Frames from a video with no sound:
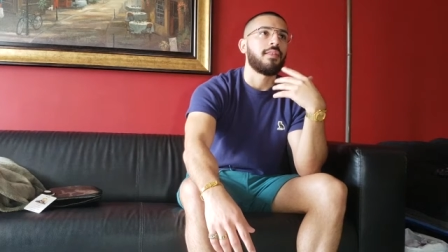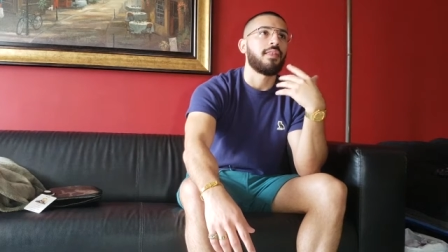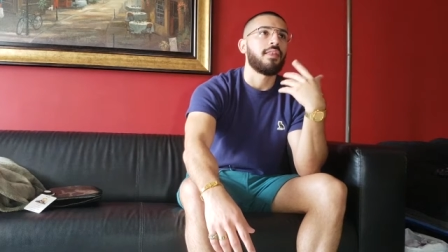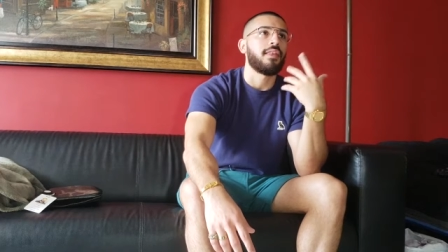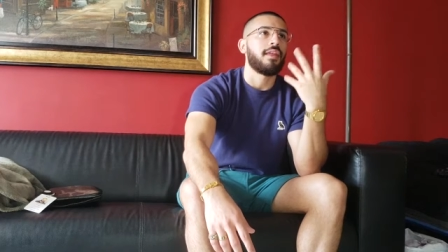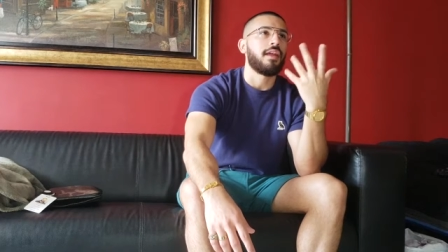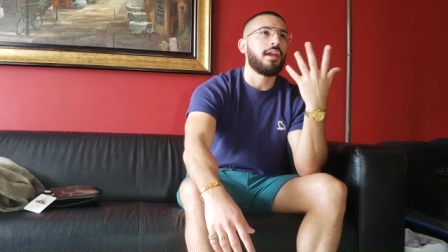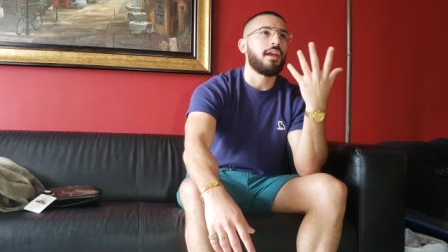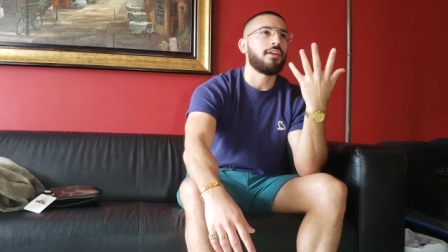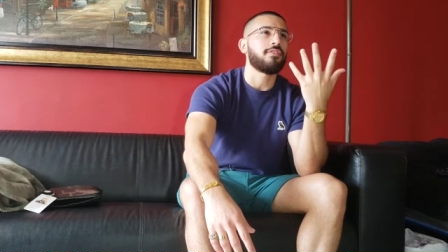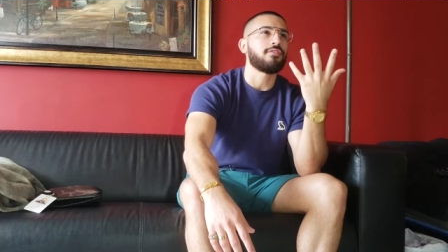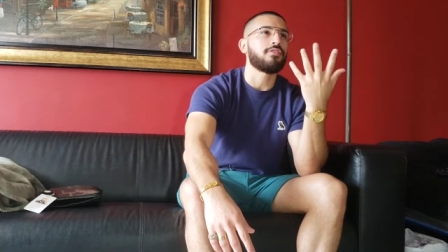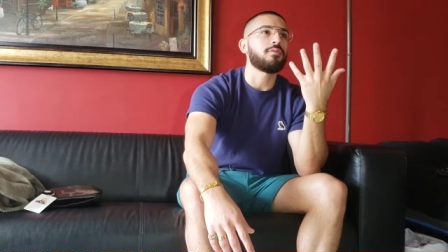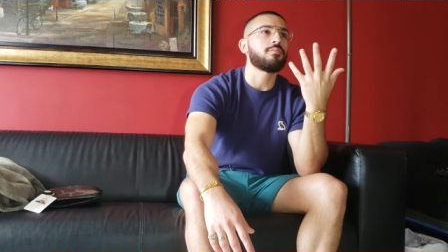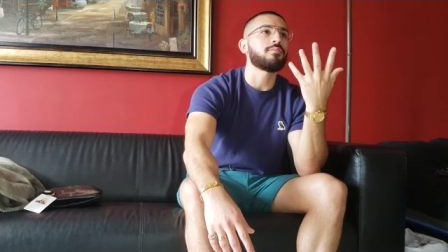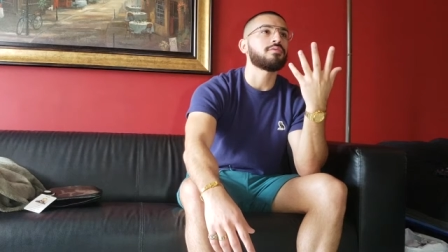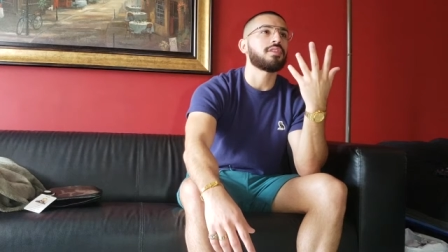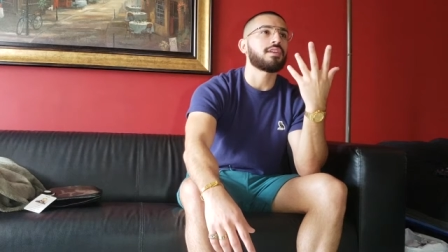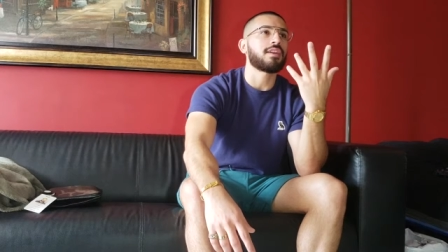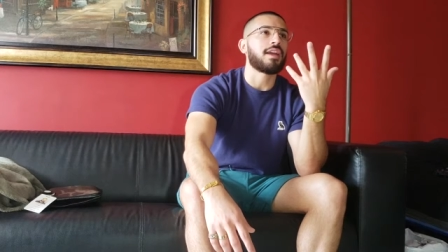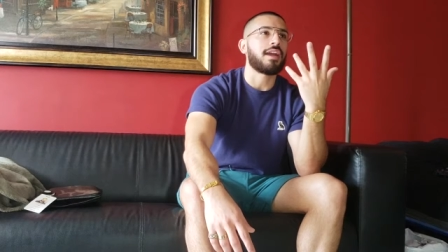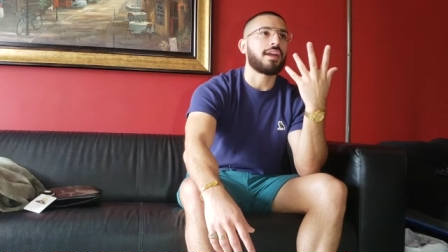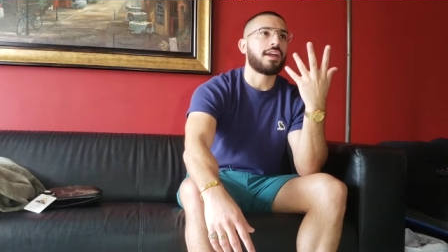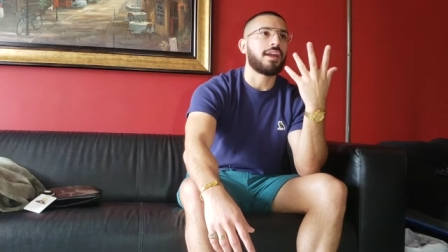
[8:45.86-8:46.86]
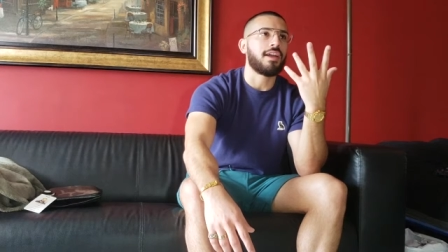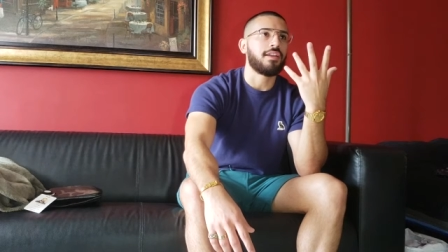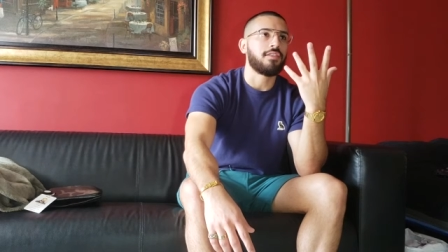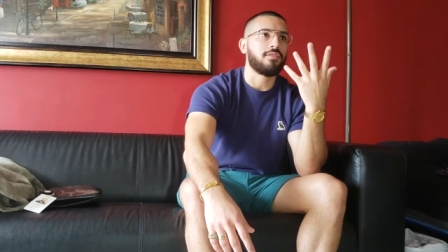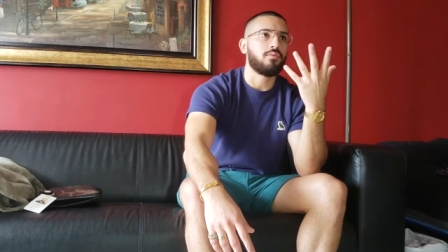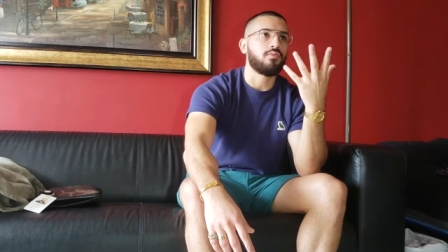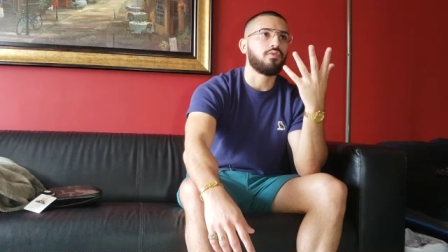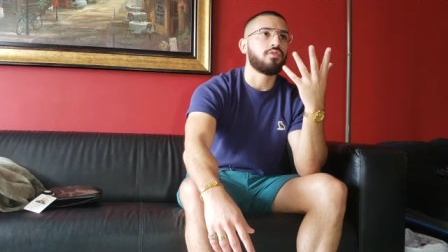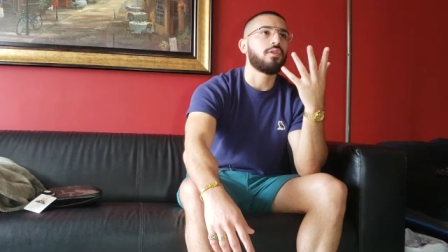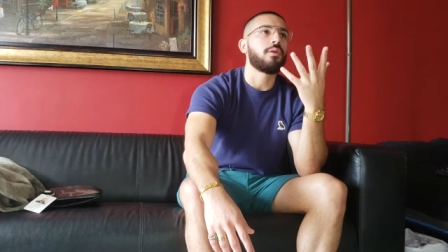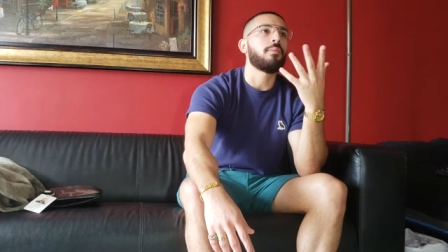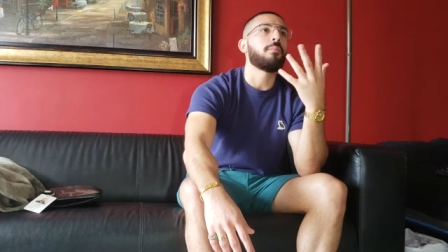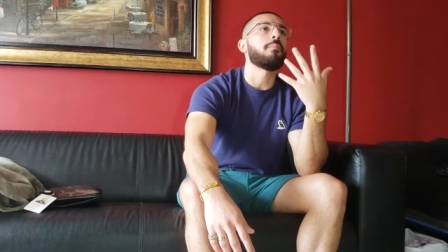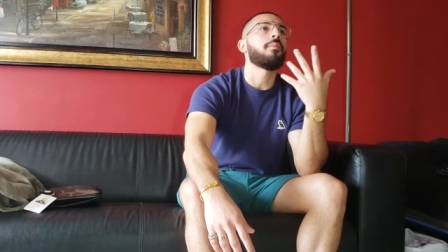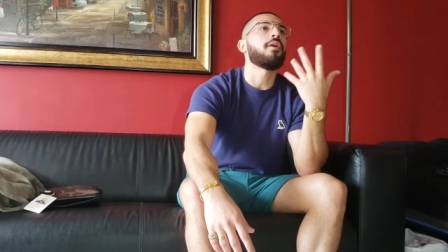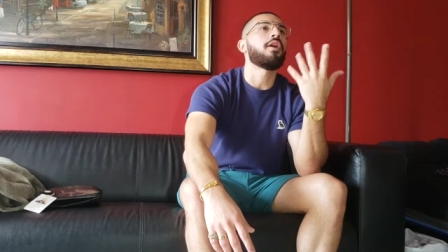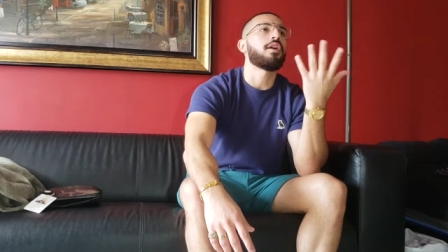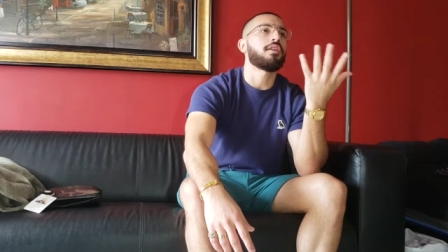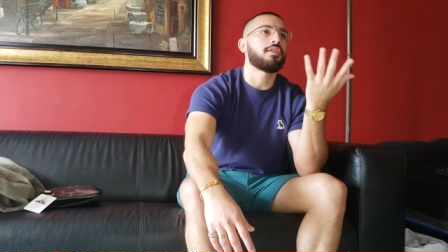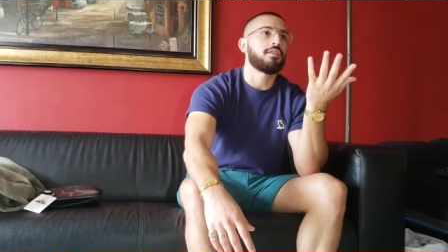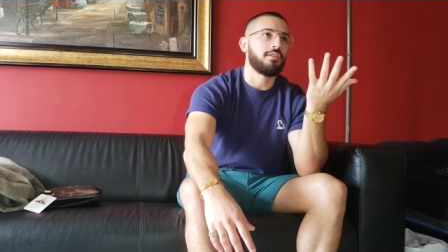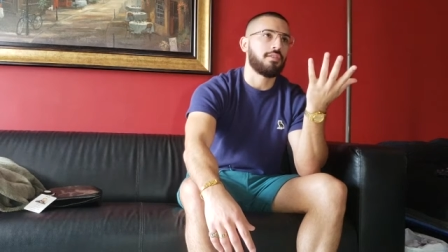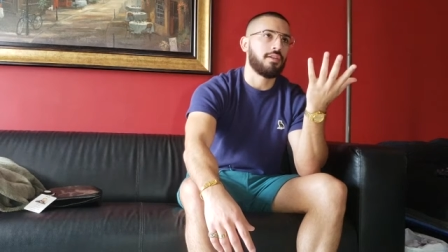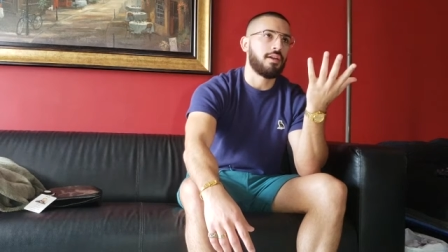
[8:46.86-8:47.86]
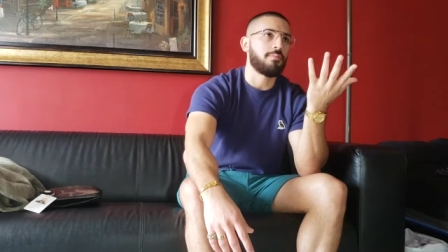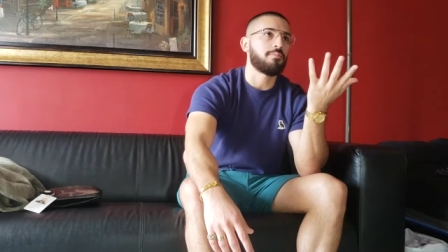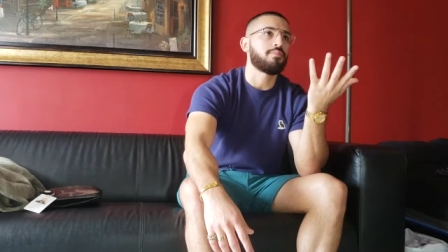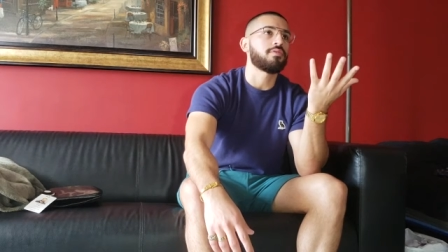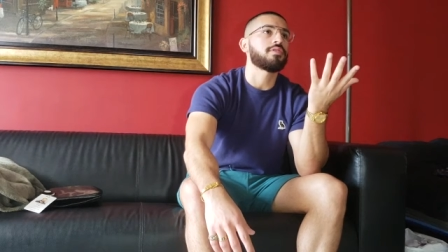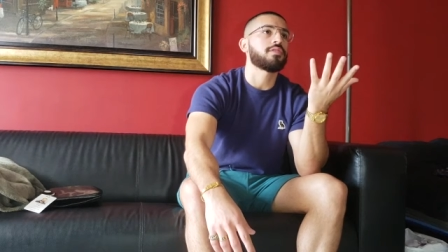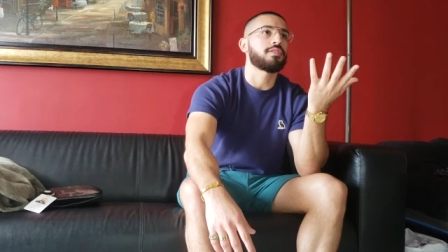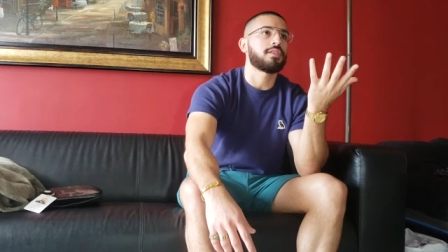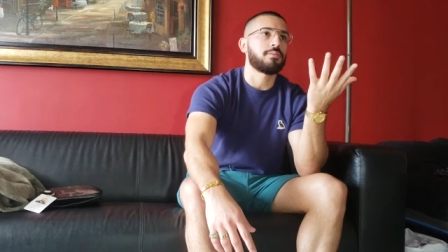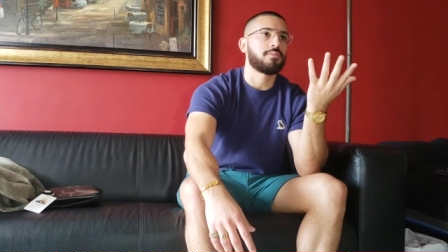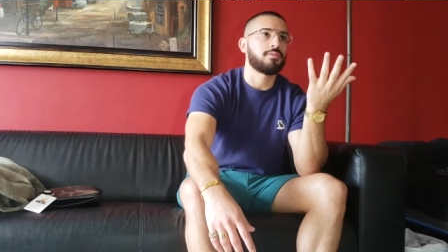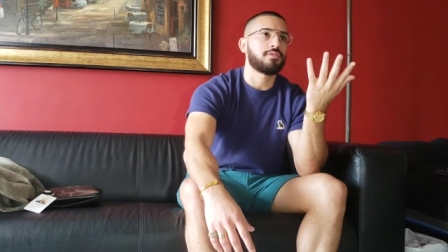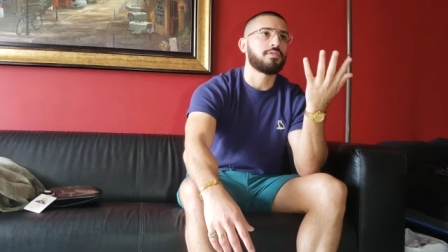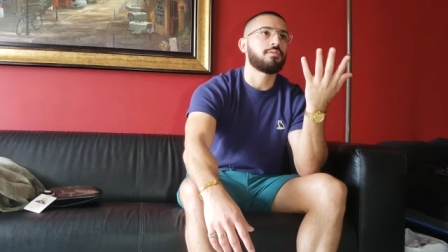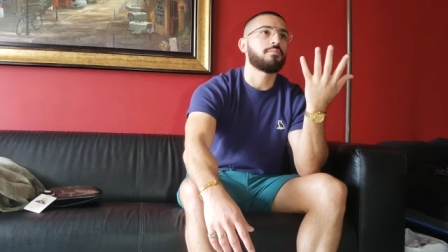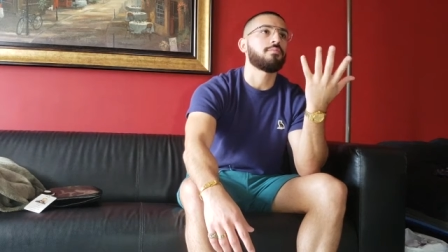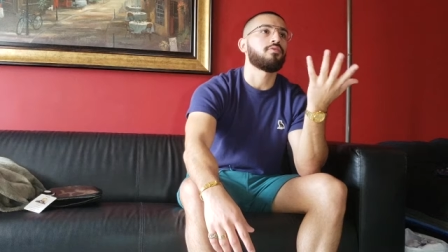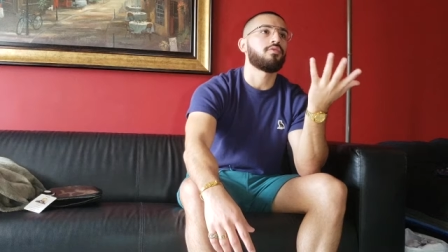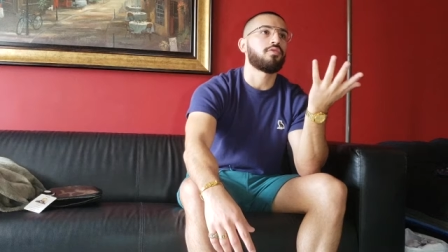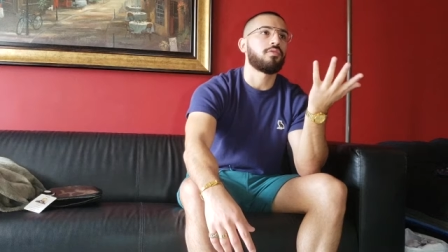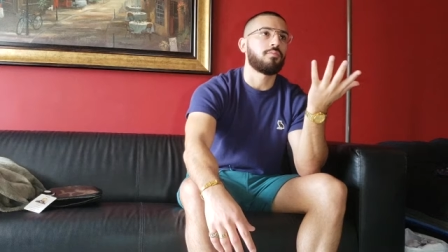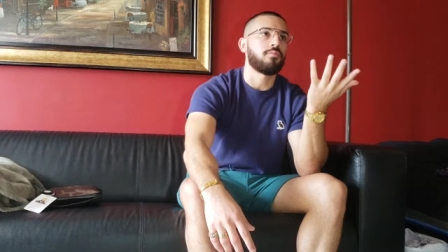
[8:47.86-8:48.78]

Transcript: It's almost like I kind of want to embody that perception more yeah.